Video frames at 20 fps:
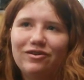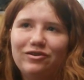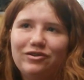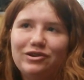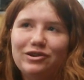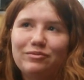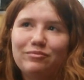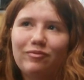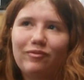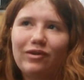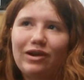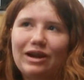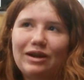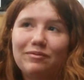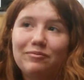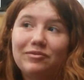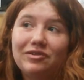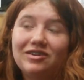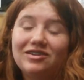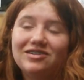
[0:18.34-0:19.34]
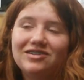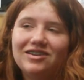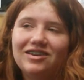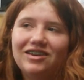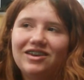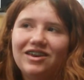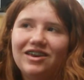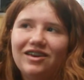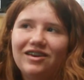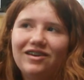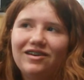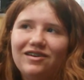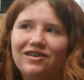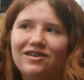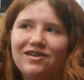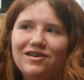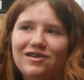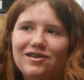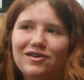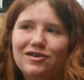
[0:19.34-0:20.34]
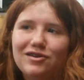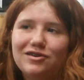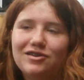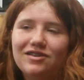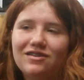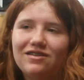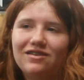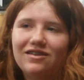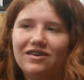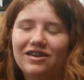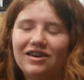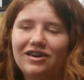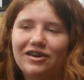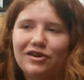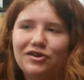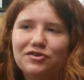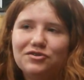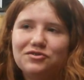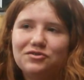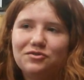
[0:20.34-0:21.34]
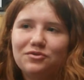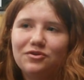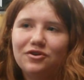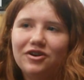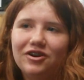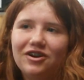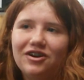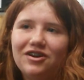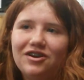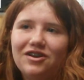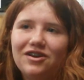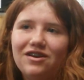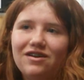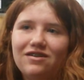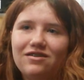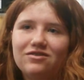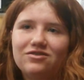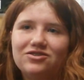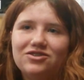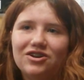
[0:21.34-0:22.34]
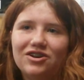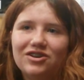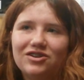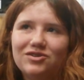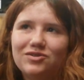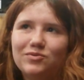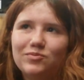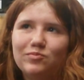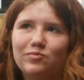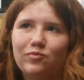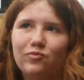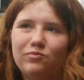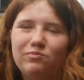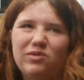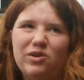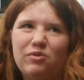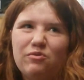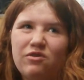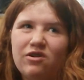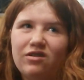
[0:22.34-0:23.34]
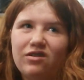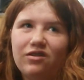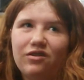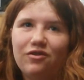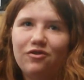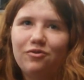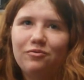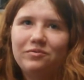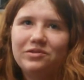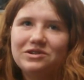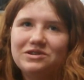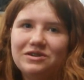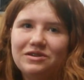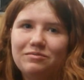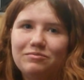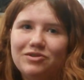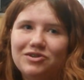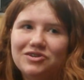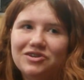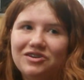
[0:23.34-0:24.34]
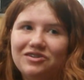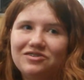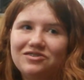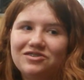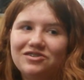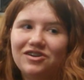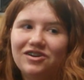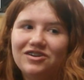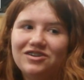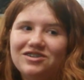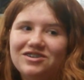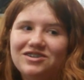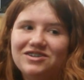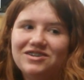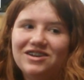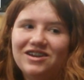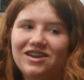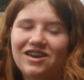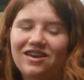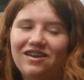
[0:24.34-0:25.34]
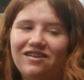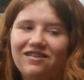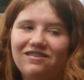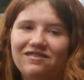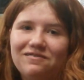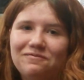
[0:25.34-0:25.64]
end up randomly singing things or just be walking home listening to music and start singing.